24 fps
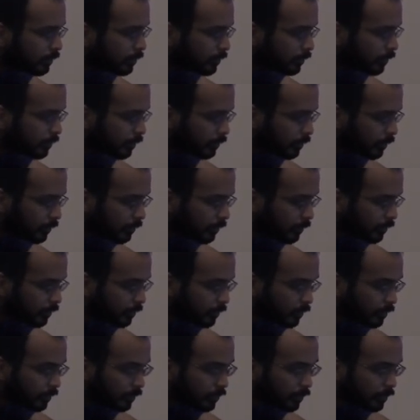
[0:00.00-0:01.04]
this.
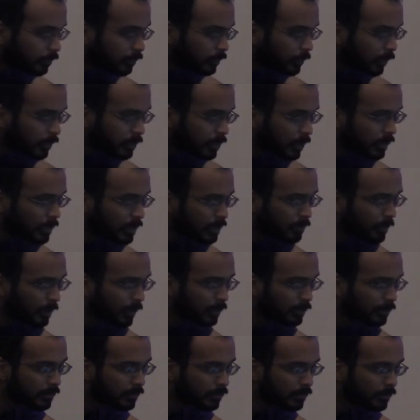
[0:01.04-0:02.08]
No, it's on
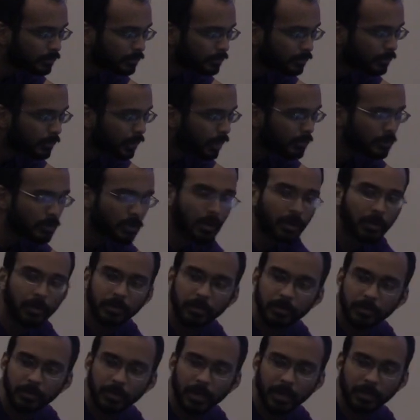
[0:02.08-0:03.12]
debug. Oh, sorry. sorry.
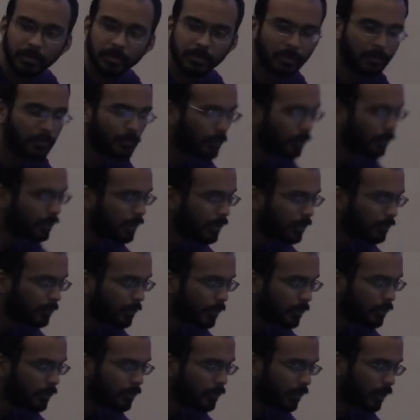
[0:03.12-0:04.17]
Yeah, so yeah, if you're on
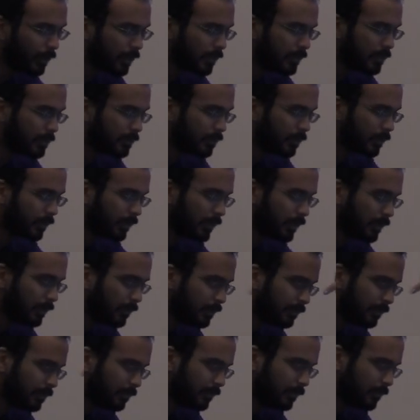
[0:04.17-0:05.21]
info, you win it, because you only
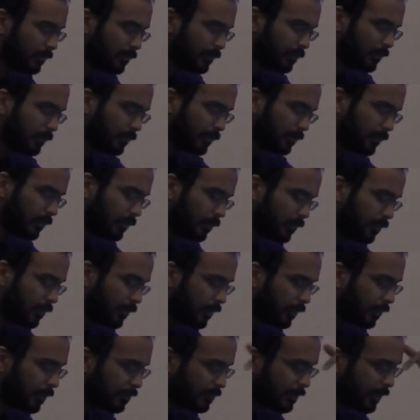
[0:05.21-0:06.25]
it goes You go, up.
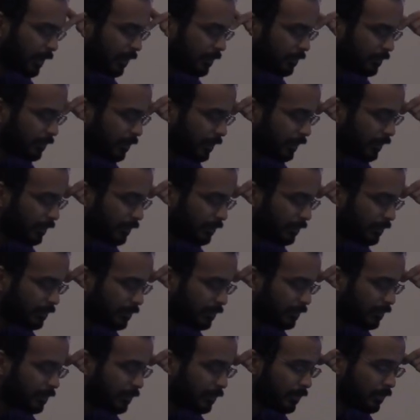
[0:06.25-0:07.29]
you go down, right?
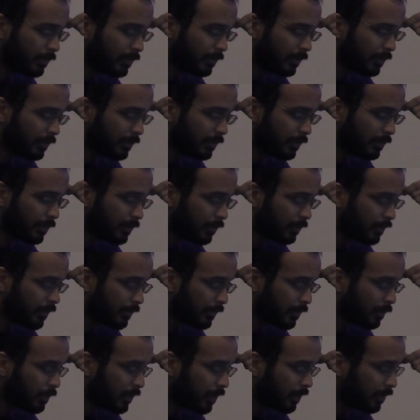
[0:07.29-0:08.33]
So you have
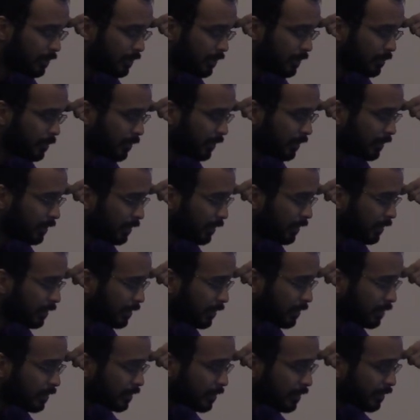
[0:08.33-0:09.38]
to be on debug to get
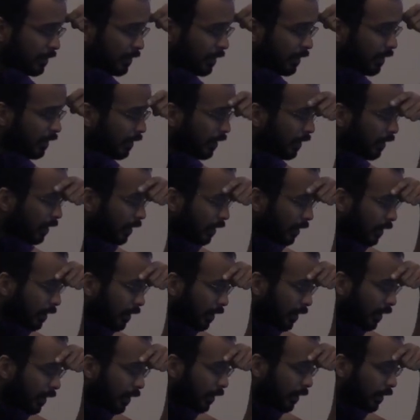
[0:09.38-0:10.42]
those.
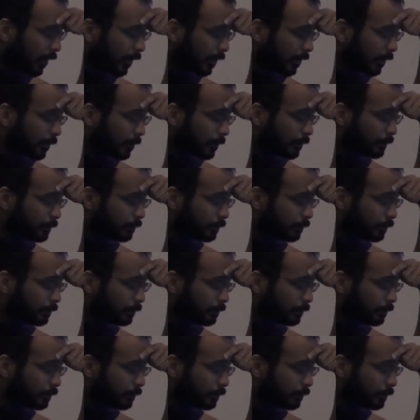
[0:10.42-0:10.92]
Um,